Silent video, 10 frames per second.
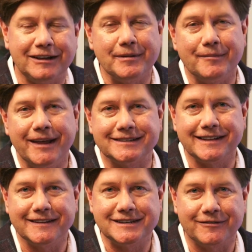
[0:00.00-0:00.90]
Coming up next
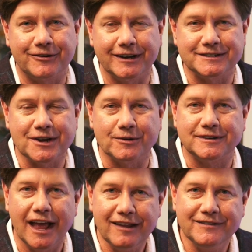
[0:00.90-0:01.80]
on the Jeff Crilley Show,
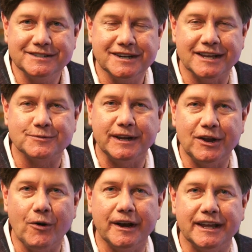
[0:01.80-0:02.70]
television as we
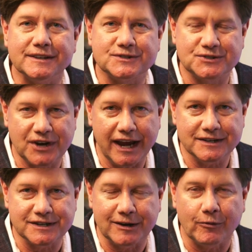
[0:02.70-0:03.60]
know it is
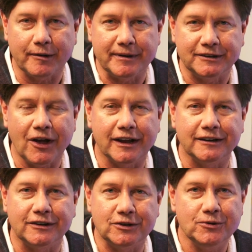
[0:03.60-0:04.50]
changing. We're going to be talking
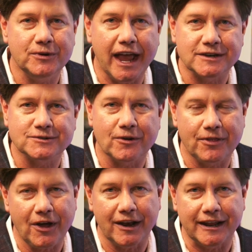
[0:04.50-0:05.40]
to two national
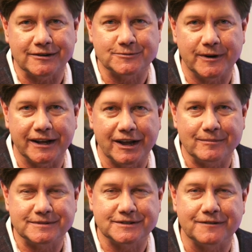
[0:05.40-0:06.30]
thought leaders when it
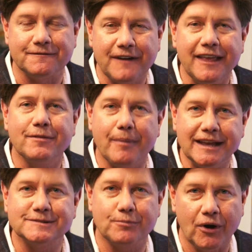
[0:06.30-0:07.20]
comes to faith
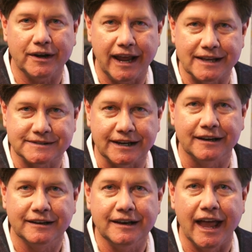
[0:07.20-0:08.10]
based broadcasting.
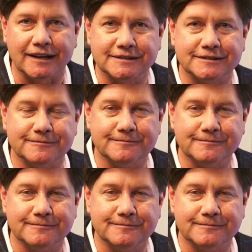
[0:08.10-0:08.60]
Next.